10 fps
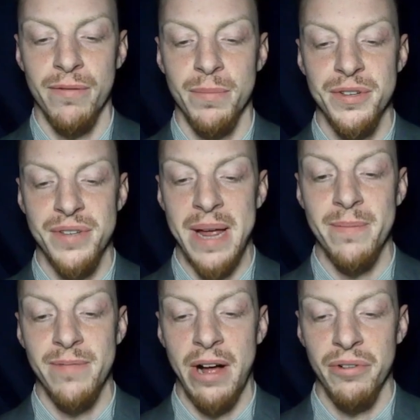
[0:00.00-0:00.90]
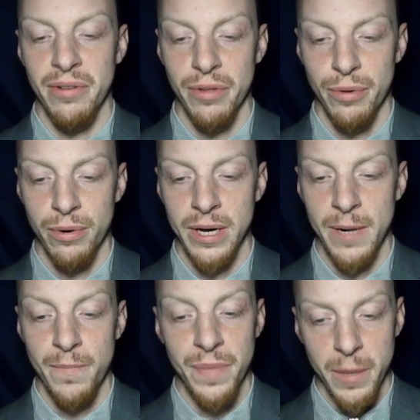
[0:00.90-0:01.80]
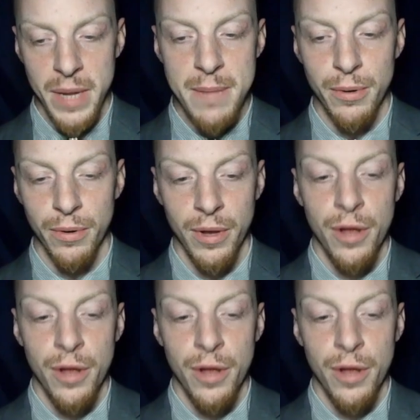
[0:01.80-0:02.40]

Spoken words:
from the same fountain of authority, the people,